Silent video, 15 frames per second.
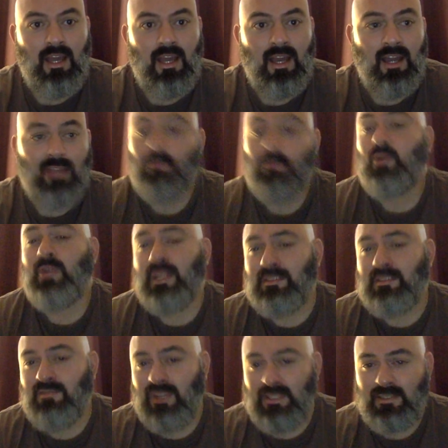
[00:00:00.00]
the world
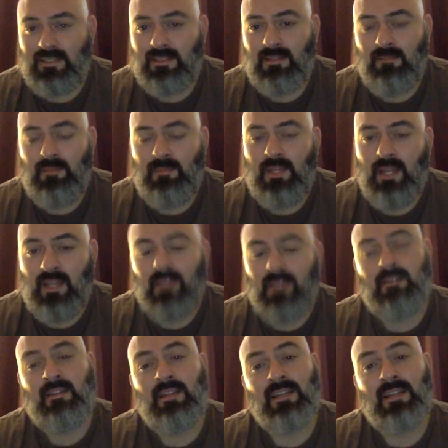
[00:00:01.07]
has faced, and you
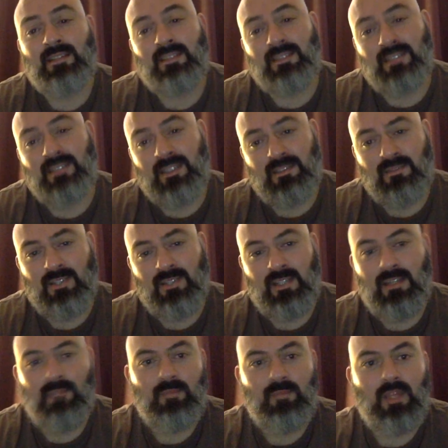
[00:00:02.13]
did that successfully.